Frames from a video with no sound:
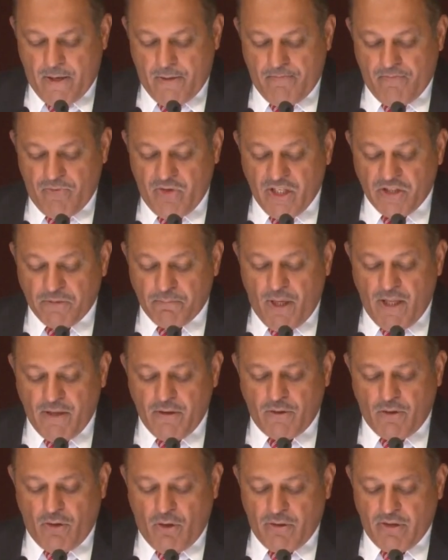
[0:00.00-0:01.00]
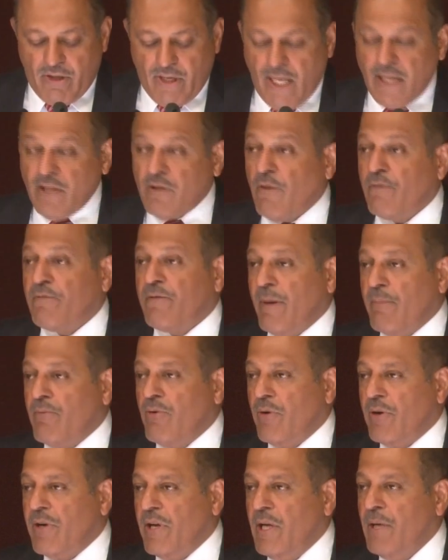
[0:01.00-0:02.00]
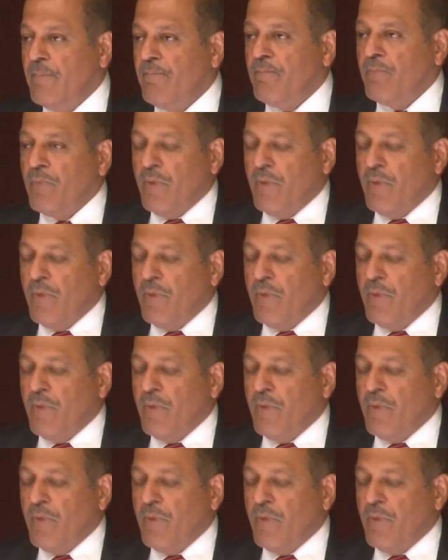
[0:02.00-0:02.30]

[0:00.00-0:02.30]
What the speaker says: This month, on the 9th of February,